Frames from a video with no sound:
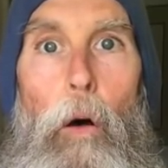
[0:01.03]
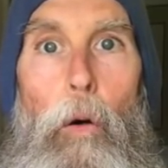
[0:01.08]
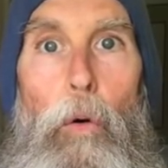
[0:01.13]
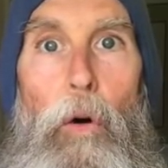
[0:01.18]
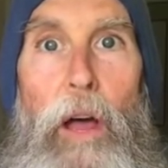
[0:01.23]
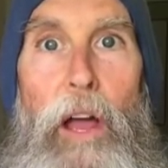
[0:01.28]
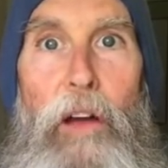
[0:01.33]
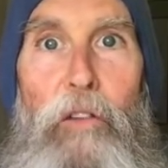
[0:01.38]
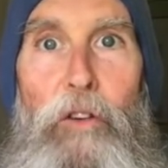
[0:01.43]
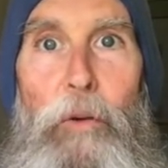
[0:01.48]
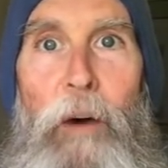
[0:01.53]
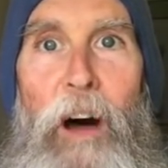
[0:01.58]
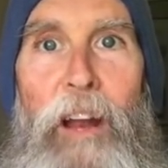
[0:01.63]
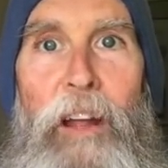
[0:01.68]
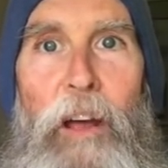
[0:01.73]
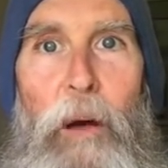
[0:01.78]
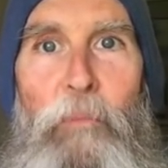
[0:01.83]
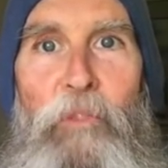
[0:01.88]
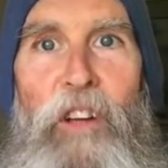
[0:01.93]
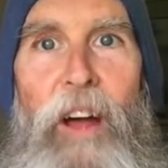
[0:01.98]
Well, hey
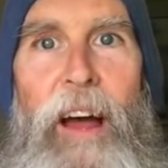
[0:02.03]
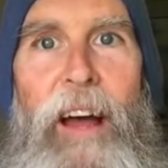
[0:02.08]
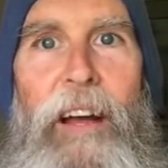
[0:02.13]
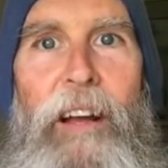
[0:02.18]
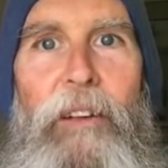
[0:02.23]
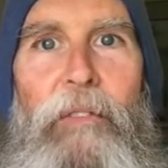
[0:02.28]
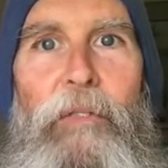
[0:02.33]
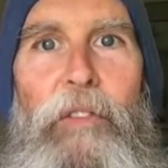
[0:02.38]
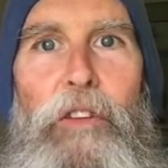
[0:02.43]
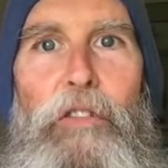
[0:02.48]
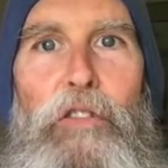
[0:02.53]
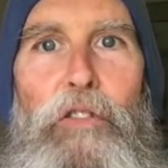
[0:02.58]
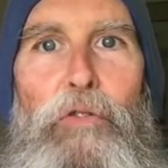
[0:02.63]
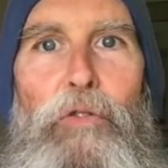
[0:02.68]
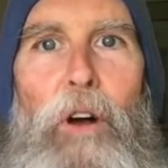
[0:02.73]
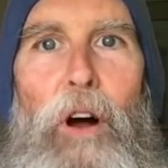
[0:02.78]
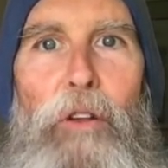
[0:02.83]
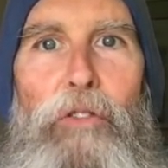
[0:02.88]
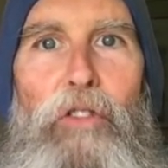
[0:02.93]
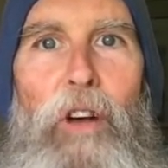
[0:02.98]
everybody, I'm Jack, and this
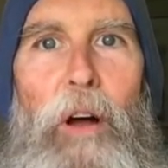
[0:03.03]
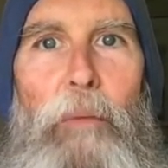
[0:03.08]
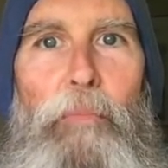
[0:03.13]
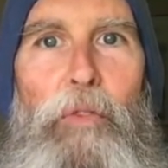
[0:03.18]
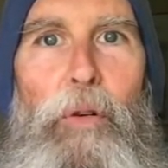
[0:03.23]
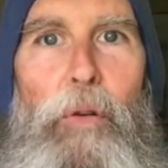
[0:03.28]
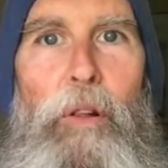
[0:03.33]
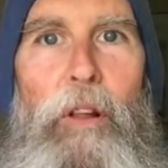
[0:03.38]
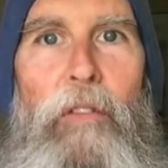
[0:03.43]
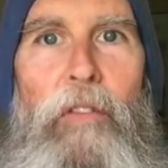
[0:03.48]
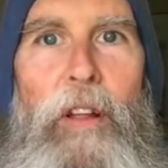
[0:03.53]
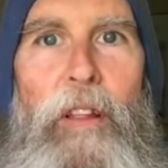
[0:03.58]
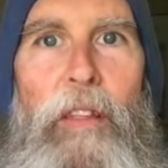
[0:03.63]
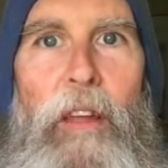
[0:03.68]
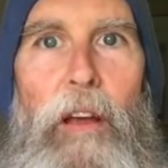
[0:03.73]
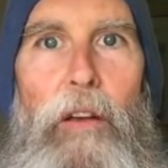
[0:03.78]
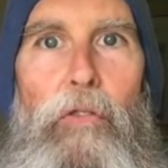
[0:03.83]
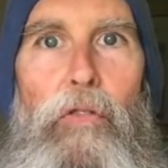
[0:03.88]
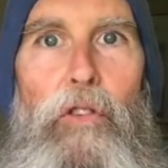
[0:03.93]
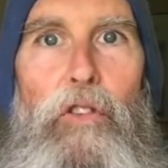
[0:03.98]
is Raw Tropical Living.
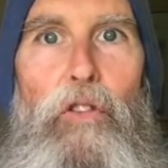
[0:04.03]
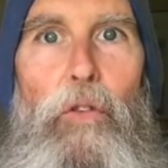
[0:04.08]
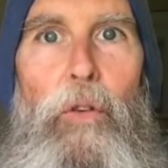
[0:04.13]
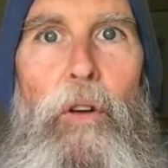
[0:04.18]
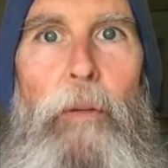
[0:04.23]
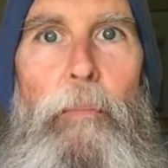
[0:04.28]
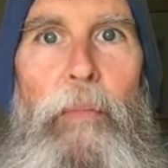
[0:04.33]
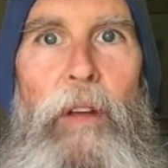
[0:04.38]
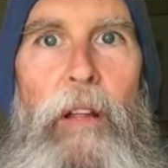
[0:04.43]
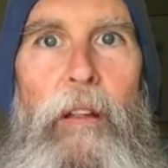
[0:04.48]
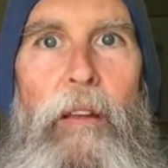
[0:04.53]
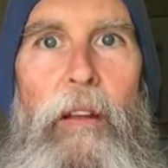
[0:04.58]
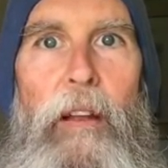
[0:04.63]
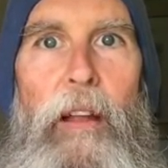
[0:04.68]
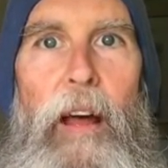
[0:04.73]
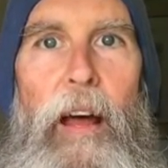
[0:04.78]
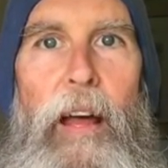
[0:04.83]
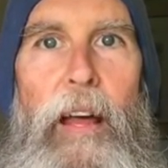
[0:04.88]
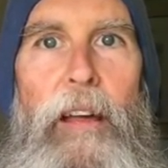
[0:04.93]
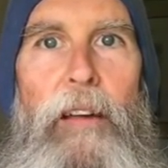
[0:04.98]
Thanks for joining me
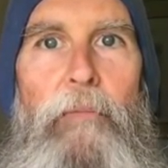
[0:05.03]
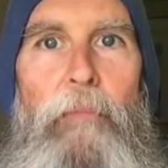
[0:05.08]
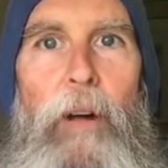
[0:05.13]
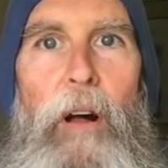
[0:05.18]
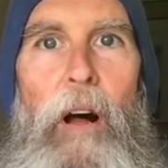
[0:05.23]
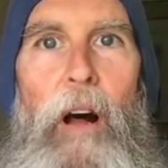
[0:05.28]
today.